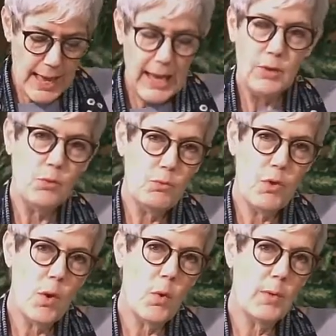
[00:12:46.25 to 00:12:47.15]
and you
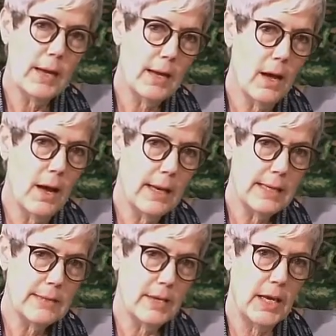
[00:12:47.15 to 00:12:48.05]
know that God
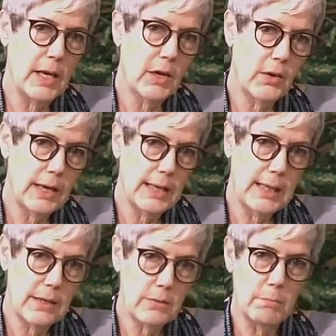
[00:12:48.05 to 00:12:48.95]
is here in
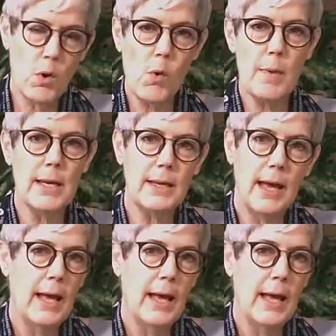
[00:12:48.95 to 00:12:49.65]
this moment,